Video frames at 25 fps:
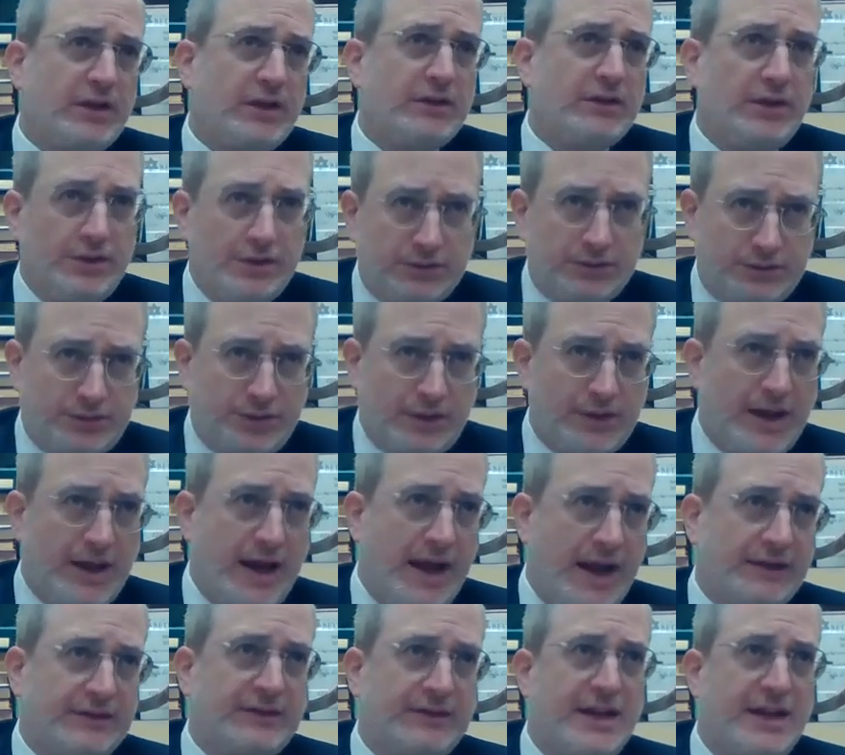learn
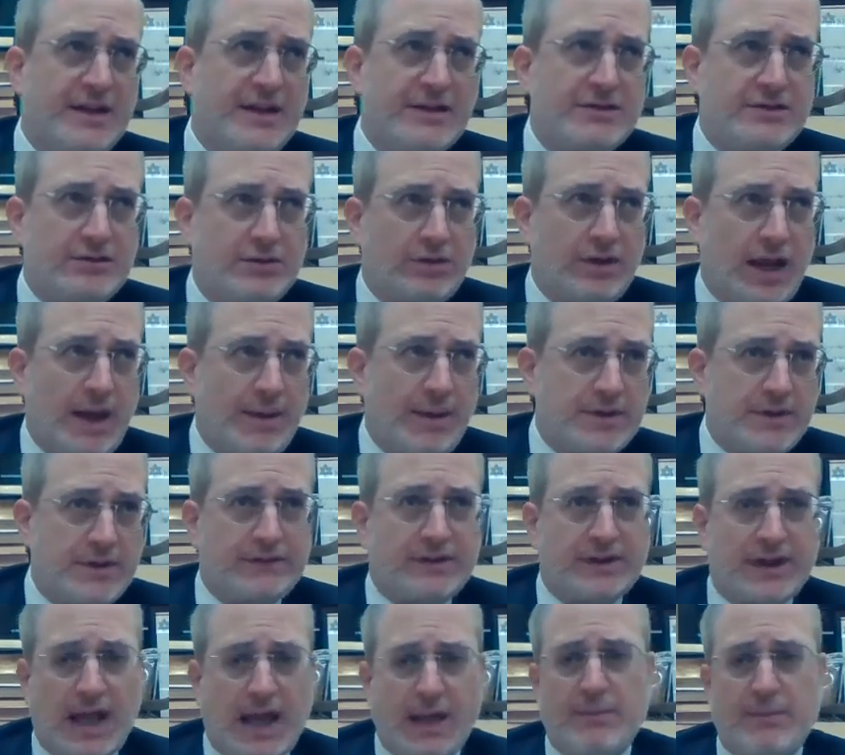Torah, teach Torah,
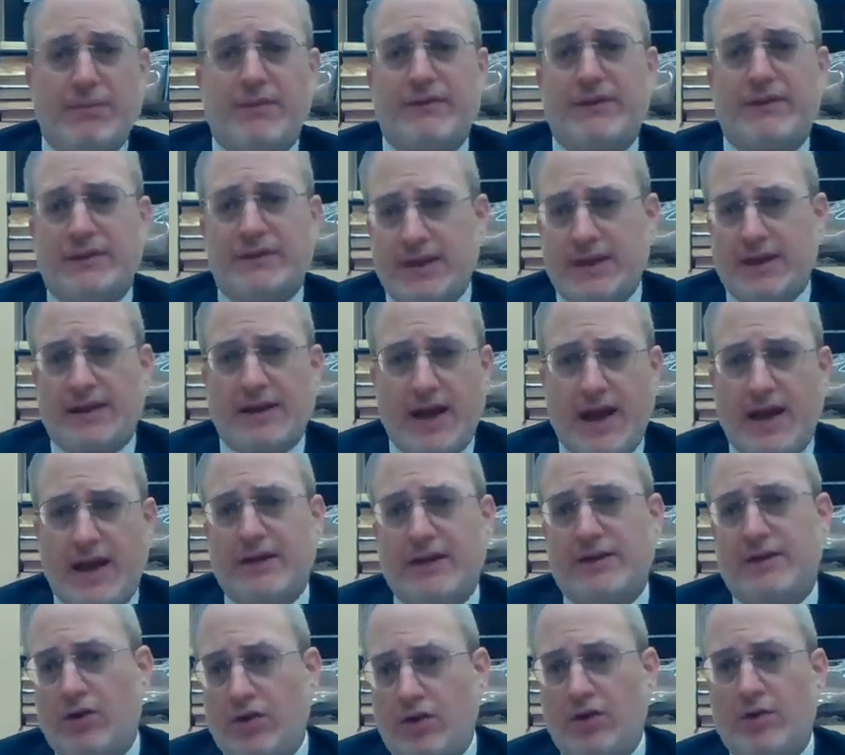
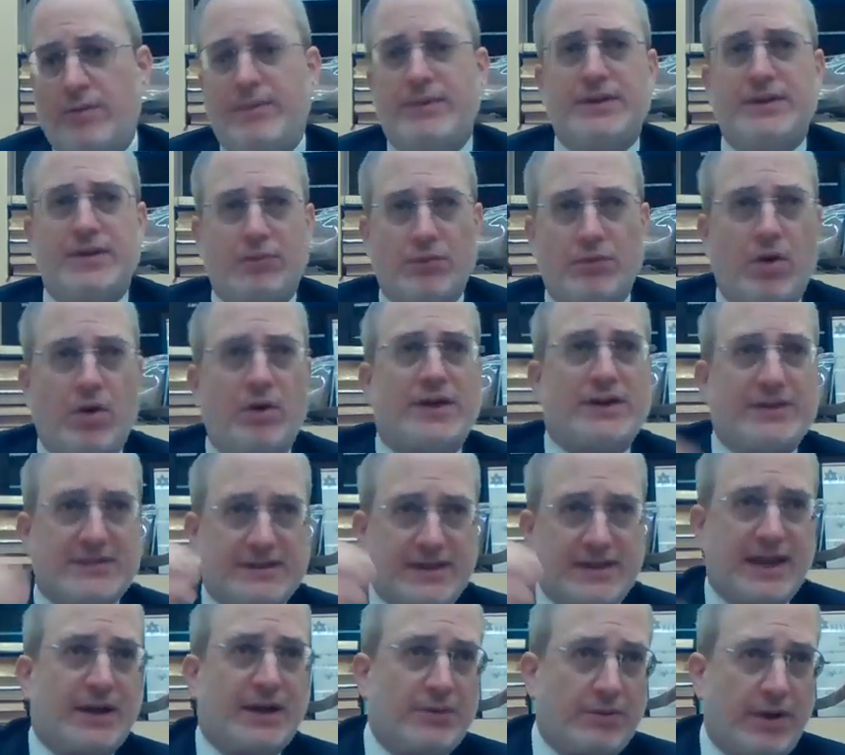at home, in the road,
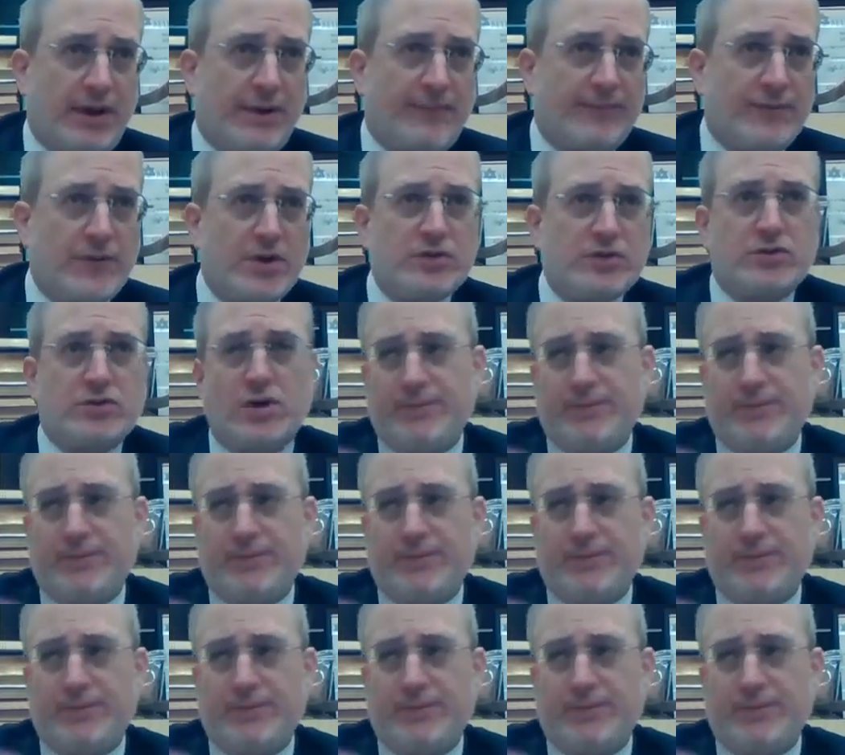etc.